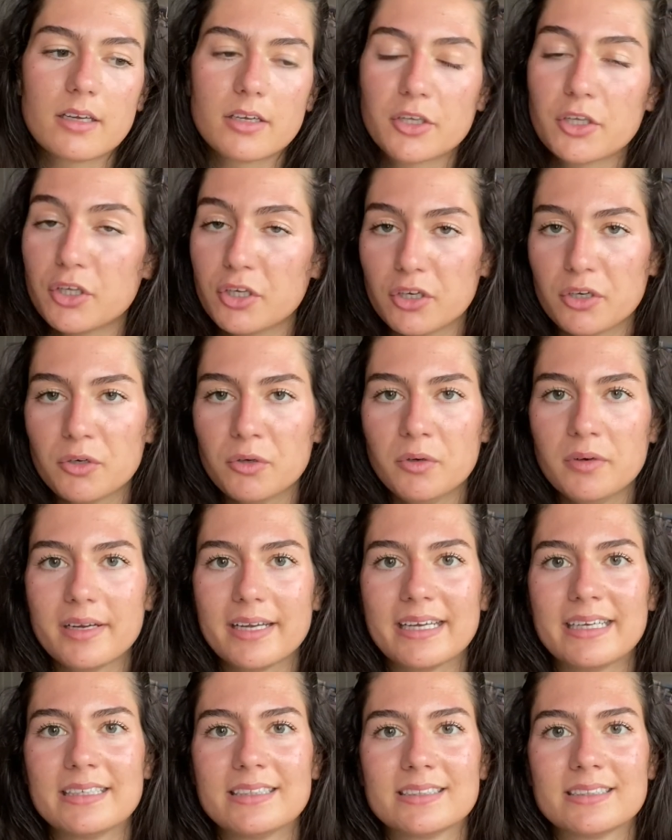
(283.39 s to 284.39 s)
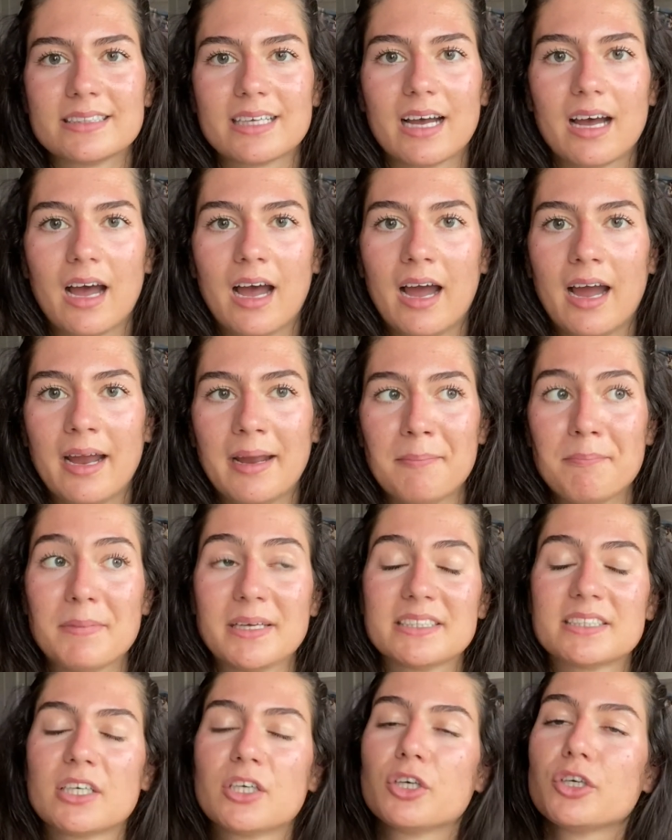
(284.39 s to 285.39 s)
Q is I
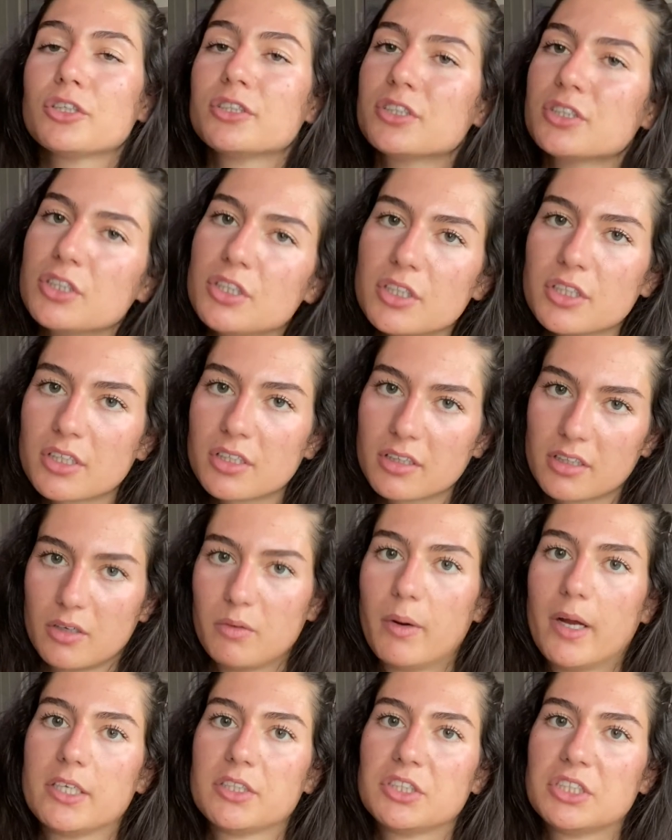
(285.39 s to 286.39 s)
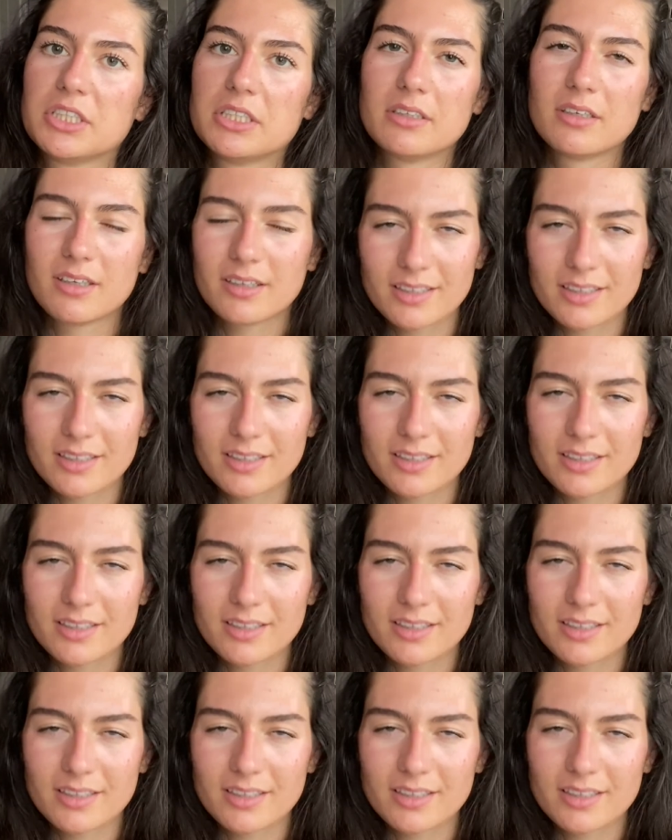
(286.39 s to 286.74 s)
misunderstood the question.